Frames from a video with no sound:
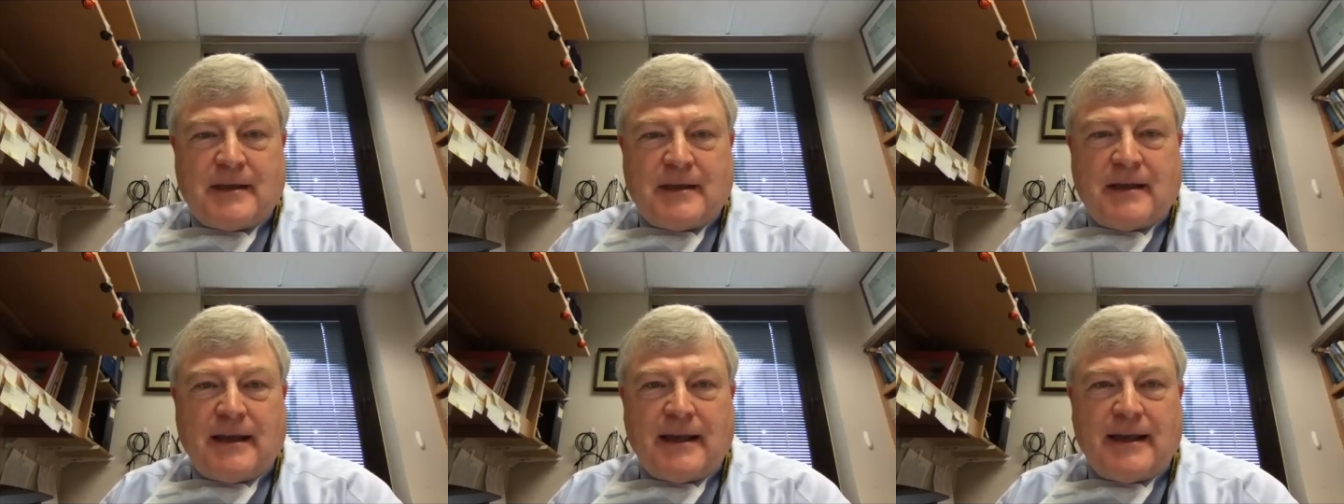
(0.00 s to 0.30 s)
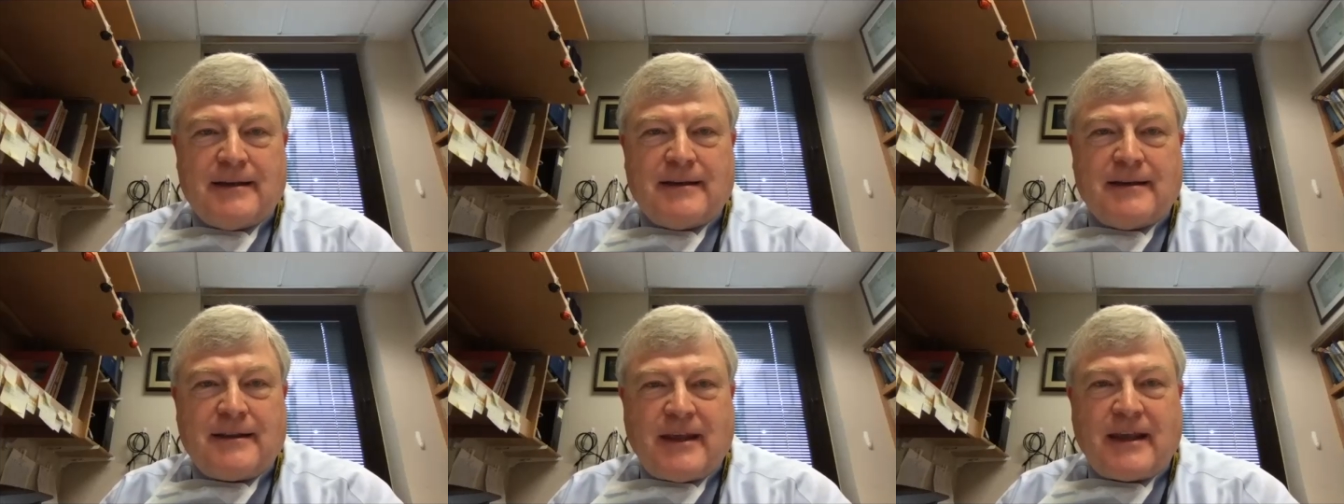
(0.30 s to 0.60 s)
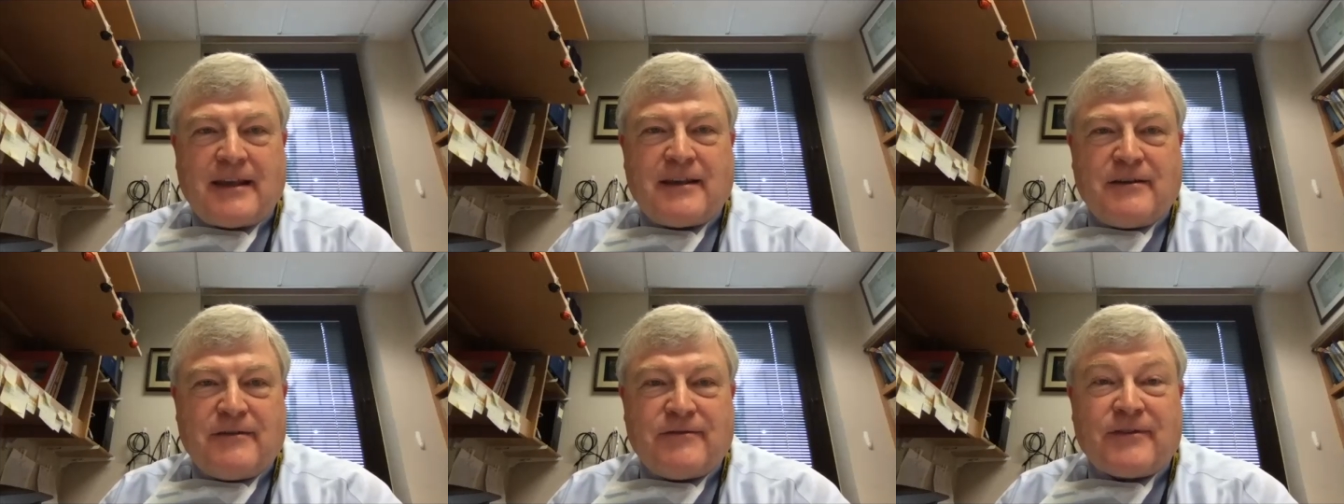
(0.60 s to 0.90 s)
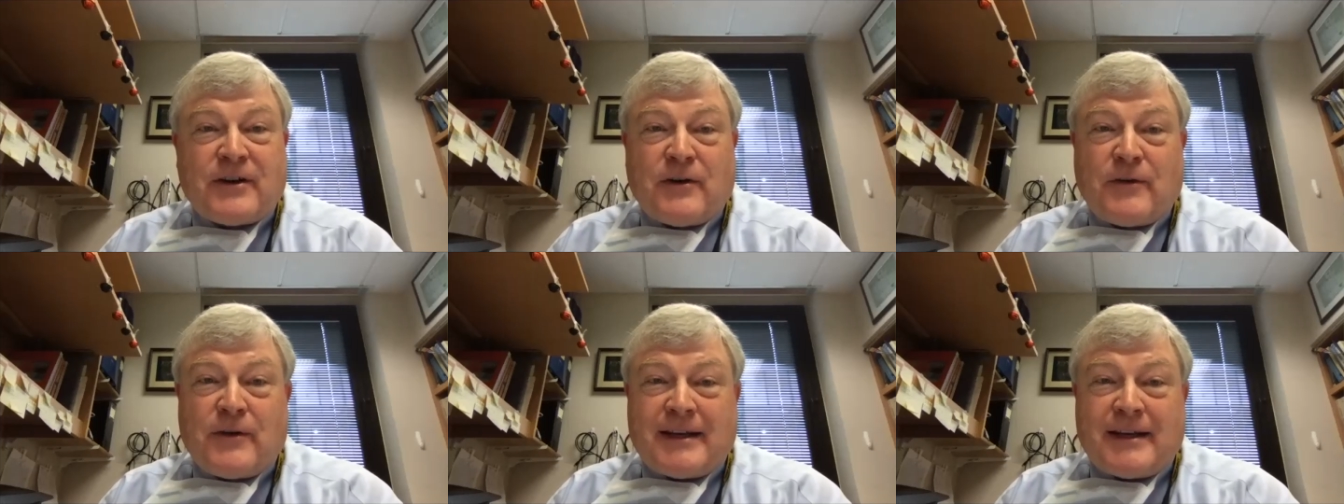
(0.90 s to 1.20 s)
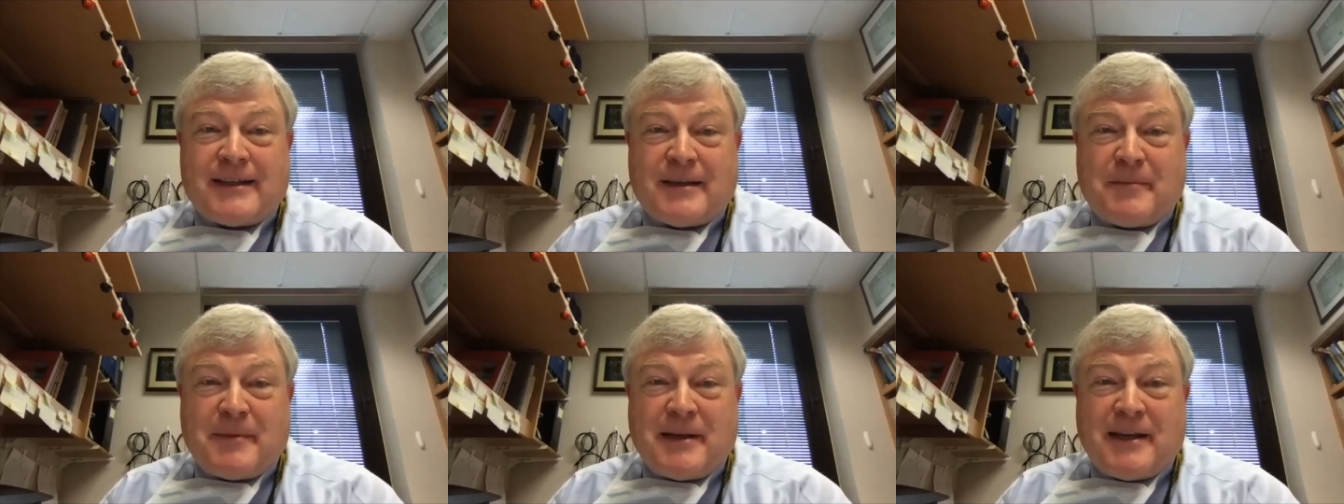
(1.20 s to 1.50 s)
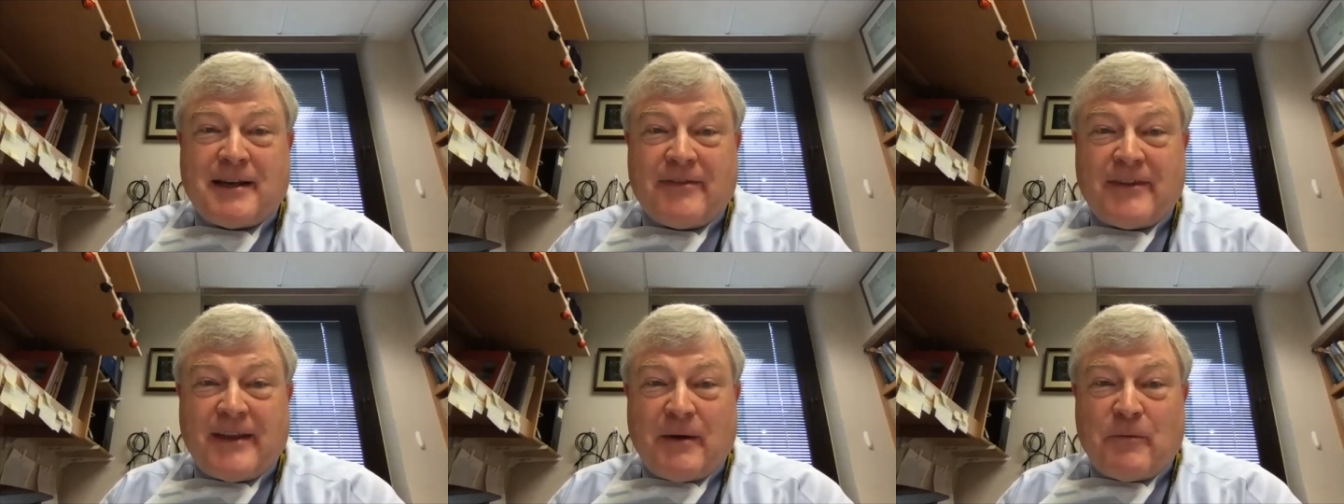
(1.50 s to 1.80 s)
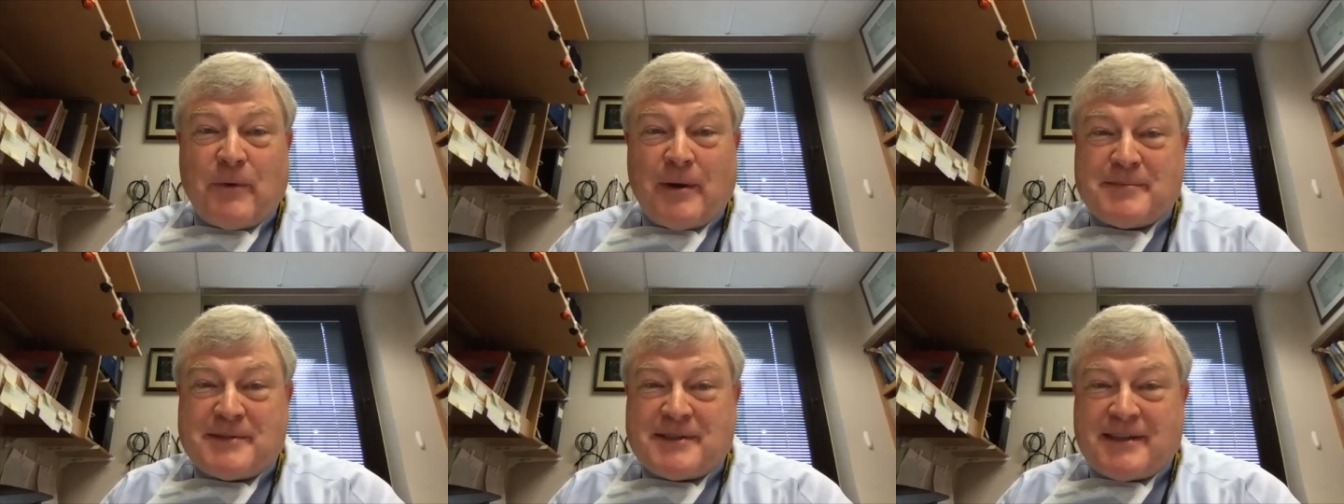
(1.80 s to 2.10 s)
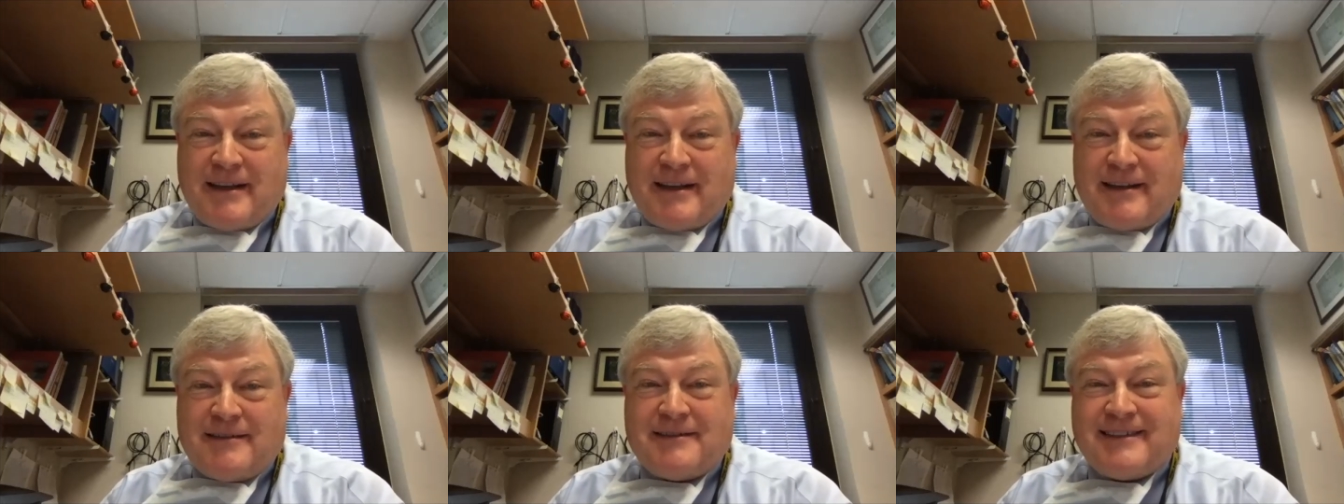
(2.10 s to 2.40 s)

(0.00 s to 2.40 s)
And thank you for correcting me on that website.